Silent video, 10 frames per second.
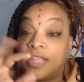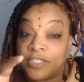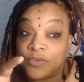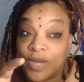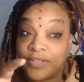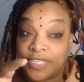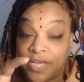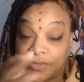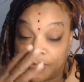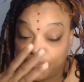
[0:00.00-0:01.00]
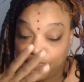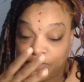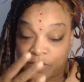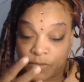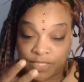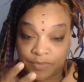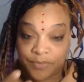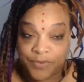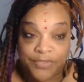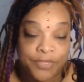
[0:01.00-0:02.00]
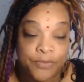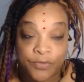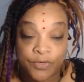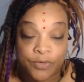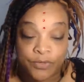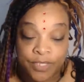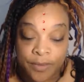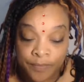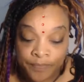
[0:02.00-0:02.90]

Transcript: Let's ground together. So deep, deep breath in through the nose,